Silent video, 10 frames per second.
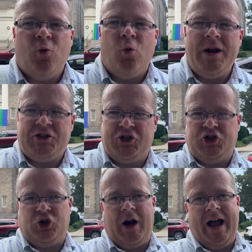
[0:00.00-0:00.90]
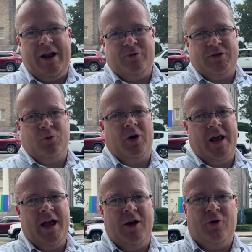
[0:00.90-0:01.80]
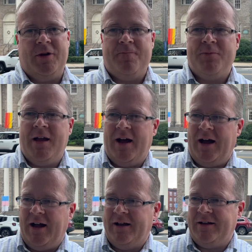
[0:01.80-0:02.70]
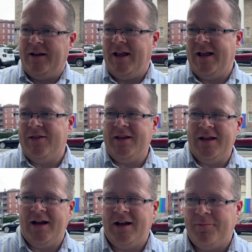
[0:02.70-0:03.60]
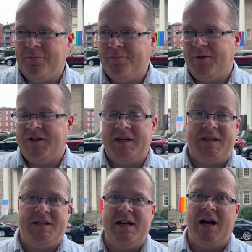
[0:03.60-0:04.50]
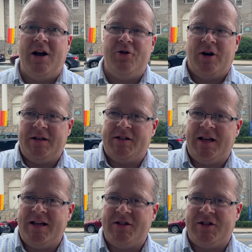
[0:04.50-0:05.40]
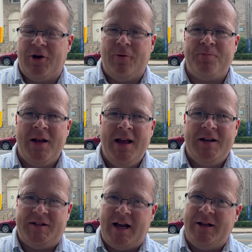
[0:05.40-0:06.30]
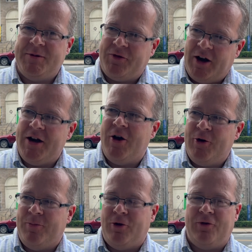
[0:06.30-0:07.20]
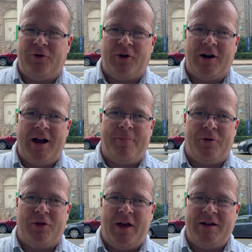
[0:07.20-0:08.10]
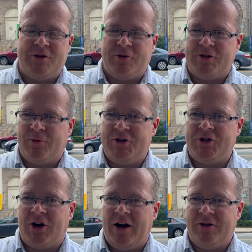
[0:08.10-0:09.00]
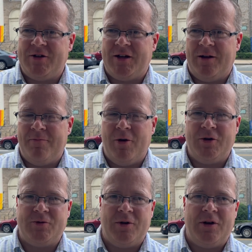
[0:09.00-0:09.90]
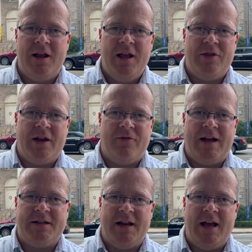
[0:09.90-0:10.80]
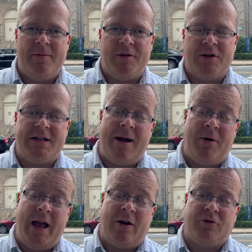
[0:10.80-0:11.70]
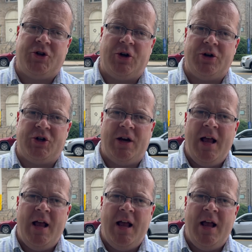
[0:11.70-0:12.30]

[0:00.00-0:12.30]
witch trials were held in the 1600s. And so Salem's very notable for a couple things. Of course, the witch trials, most would think of that today, but the Tabernacle Church,